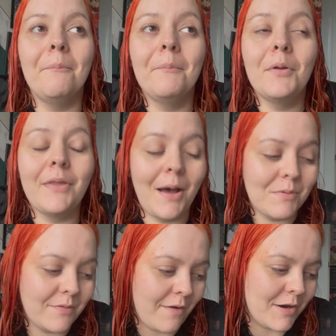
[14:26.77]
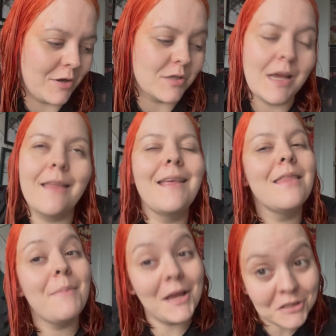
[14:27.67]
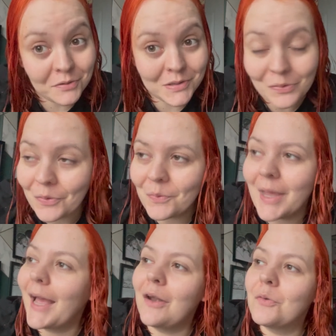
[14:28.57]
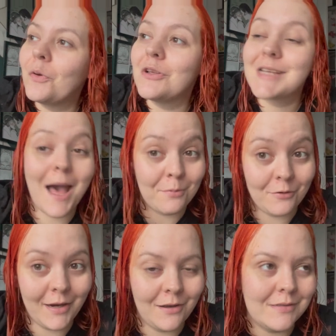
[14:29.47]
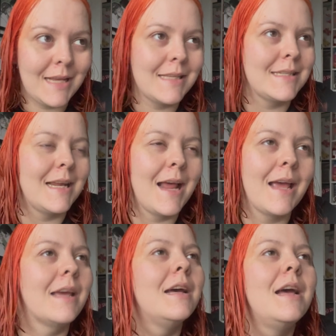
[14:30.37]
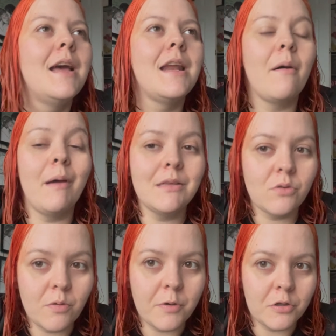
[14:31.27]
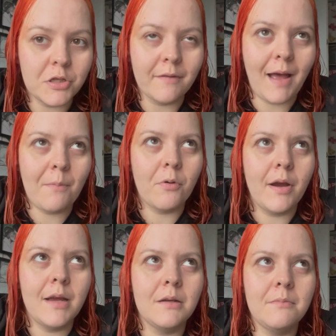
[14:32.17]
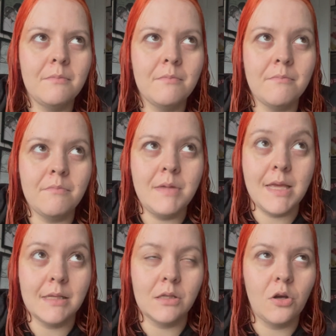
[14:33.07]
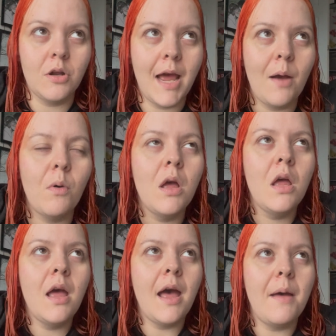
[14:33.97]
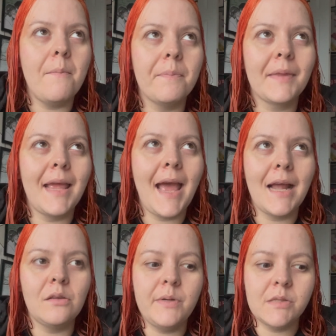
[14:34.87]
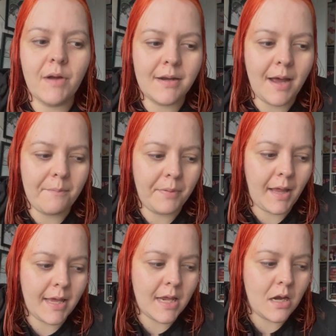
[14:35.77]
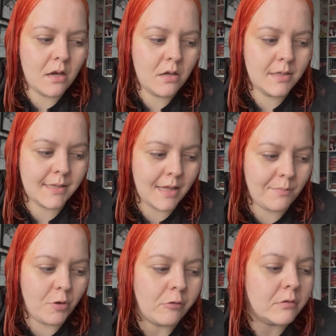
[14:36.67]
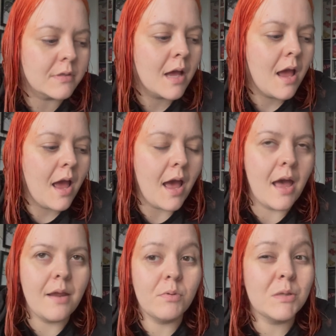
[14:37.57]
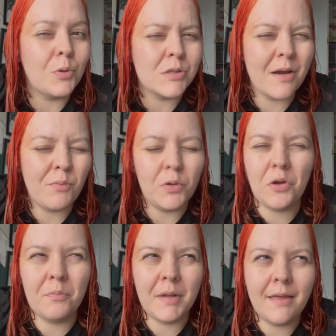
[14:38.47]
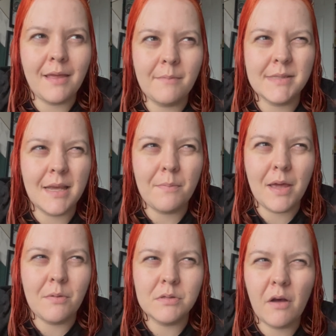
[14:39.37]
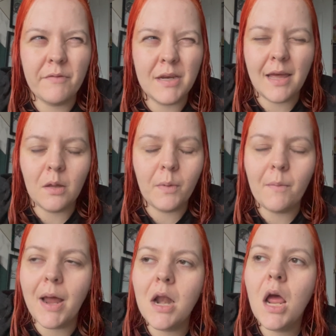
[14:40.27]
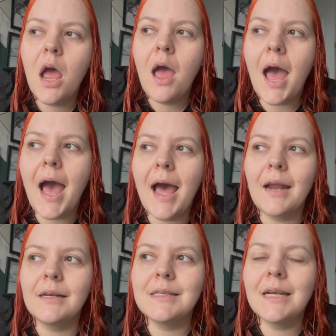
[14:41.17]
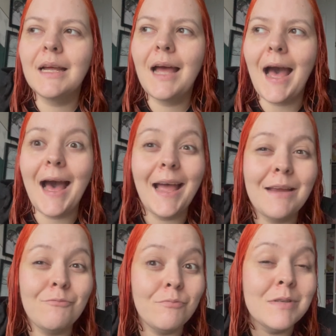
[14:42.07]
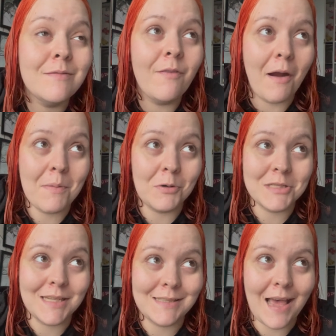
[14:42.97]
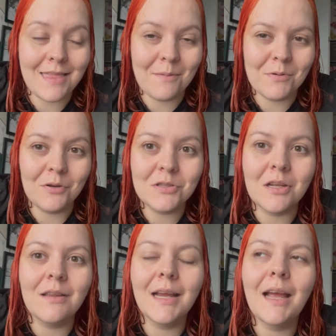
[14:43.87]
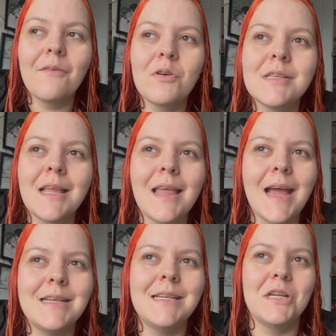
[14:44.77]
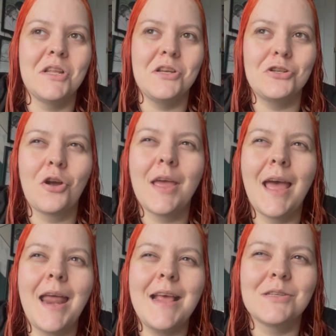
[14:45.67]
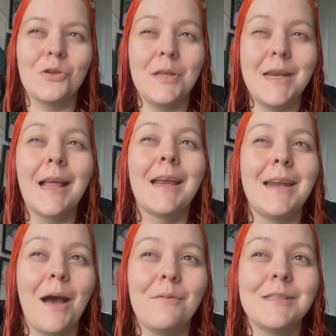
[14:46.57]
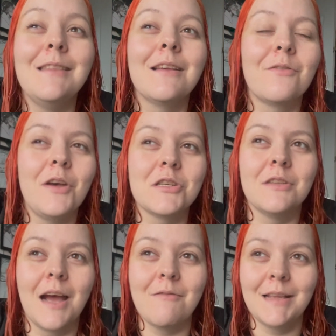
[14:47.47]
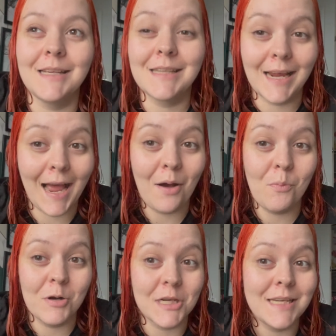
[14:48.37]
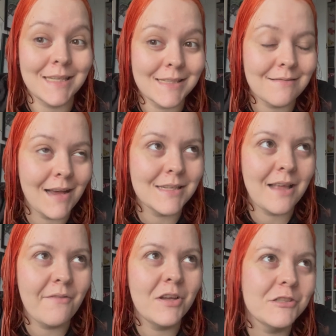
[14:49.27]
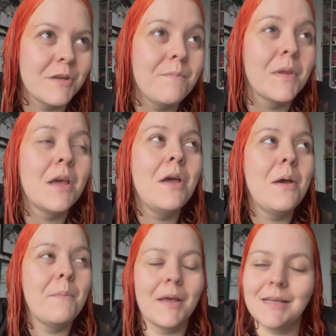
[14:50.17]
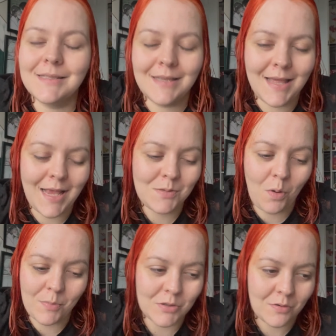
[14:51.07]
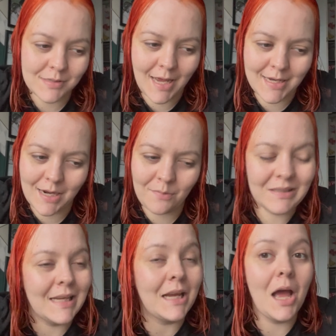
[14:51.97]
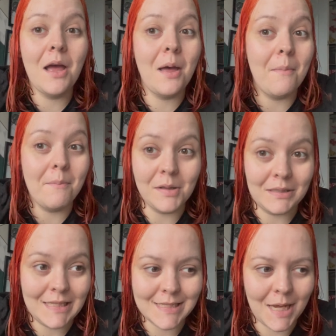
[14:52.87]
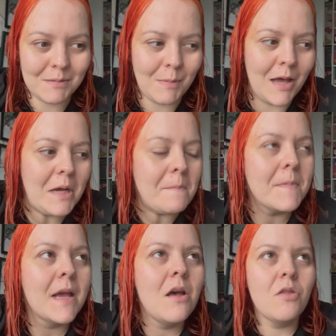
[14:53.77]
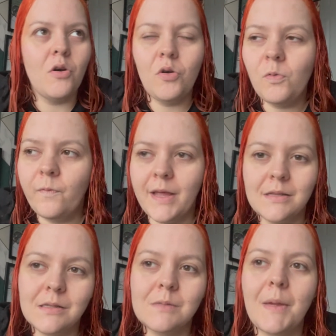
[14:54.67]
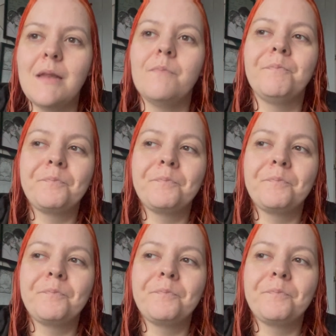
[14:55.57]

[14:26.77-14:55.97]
but that was very good. And then the best show I saw at the weekend was Cabaret on Saturday night. Now I saw a production of Cabaret years ago now. It had Louise Redknapp playing Sally Bowles. It was supposed to have Will Young playing the MC, but he was off the day that we went. And I very much disliked that production. Like, I've always said that I didn't enjoy it, and it's only like now I've seen this version that I realise like how much I disliked that version, because this one we saw on Saturday was like a million times better. The whole theatre's been